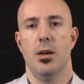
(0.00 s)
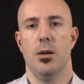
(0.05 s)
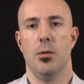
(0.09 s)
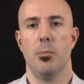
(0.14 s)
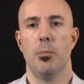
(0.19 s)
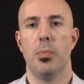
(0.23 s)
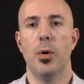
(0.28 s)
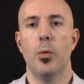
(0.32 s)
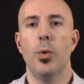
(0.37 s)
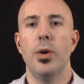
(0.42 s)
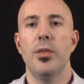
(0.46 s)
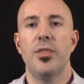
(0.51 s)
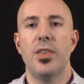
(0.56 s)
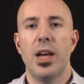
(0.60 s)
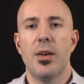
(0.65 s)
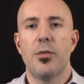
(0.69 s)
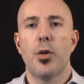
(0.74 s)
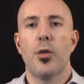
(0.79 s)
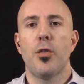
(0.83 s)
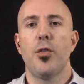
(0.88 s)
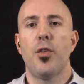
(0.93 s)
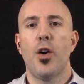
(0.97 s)
But we've
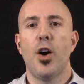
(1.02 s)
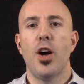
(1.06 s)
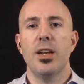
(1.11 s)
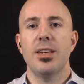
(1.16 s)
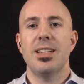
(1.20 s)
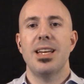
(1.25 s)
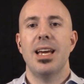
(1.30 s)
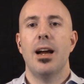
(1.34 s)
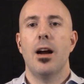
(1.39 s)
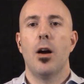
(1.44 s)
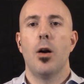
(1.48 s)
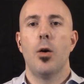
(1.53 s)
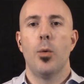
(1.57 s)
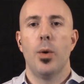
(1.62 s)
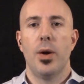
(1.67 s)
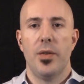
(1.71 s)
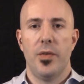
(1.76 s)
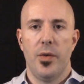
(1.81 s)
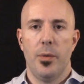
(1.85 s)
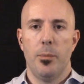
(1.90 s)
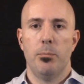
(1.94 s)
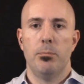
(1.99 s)
never fought
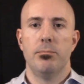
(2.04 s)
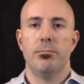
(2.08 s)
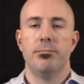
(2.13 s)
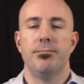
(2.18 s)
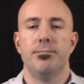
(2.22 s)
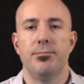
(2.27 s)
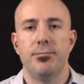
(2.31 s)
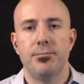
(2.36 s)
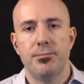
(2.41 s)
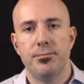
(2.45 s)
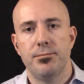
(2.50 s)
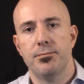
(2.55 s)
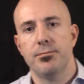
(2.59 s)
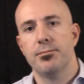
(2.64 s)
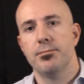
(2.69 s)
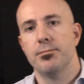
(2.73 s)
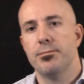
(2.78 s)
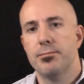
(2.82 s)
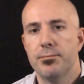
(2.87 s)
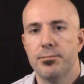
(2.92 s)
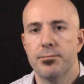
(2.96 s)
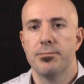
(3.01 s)
terrorism.
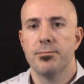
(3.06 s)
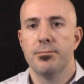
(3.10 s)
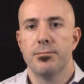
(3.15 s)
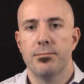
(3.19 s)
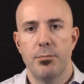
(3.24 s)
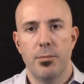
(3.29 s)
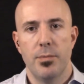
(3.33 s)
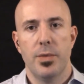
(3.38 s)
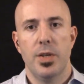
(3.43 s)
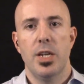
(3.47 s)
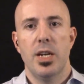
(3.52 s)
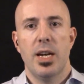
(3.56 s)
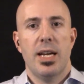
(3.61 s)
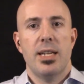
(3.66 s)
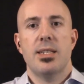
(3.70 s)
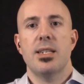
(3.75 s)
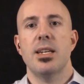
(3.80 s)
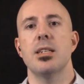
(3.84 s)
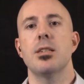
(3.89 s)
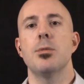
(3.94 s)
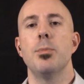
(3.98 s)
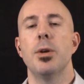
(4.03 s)
The United
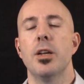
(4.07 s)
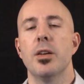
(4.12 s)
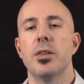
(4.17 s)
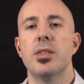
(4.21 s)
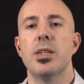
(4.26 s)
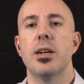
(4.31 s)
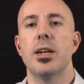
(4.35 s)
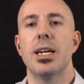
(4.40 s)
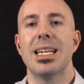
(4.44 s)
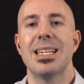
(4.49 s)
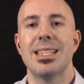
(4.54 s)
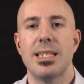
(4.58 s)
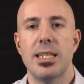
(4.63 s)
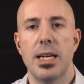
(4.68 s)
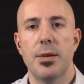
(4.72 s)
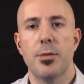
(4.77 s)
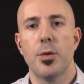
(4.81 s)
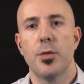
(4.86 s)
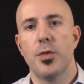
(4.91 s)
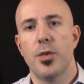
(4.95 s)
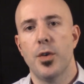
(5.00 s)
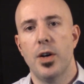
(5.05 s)
States military has
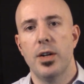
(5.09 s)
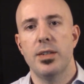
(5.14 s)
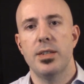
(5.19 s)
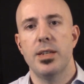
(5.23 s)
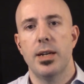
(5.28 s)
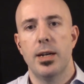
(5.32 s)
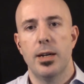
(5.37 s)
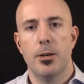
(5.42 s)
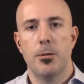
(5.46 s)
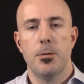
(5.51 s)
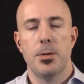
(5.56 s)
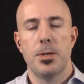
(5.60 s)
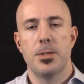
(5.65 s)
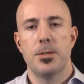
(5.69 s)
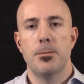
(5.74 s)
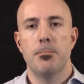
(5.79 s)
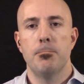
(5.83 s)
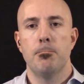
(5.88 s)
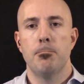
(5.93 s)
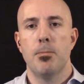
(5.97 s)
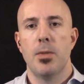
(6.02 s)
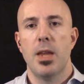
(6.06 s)
never fought terrorism,
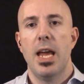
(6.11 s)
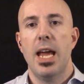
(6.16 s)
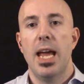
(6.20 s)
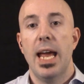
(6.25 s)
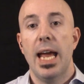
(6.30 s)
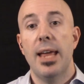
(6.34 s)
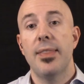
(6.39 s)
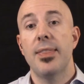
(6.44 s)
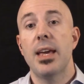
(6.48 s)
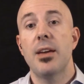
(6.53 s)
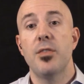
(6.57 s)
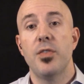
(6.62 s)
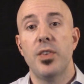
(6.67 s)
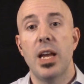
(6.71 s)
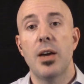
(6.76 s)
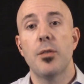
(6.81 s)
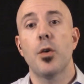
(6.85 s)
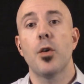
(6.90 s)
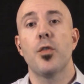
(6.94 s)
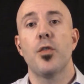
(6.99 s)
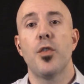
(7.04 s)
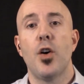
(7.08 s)
and they've
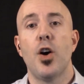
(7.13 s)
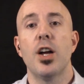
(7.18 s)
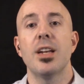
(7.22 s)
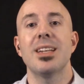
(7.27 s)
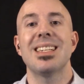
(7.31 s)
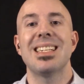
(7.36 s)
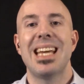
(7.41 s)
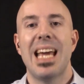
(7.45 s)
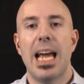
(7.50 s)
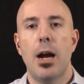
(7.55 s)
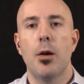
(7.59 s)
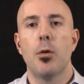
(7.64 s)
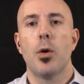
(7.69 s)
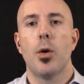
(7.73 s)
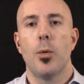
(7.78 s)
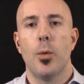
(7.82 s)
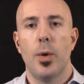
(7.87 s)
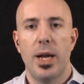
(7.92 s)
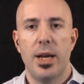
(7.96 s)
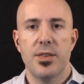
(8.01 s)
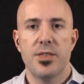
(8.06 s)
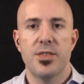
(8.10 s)
never fought
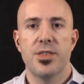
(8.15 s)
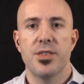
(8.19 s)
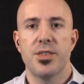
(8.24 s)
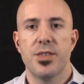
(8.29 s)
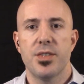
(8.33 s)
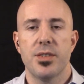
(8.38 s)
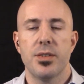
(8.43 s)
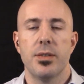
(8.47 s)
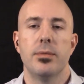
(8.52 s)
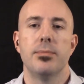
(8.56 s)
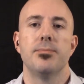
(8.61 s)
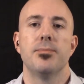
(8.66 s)
terrorists.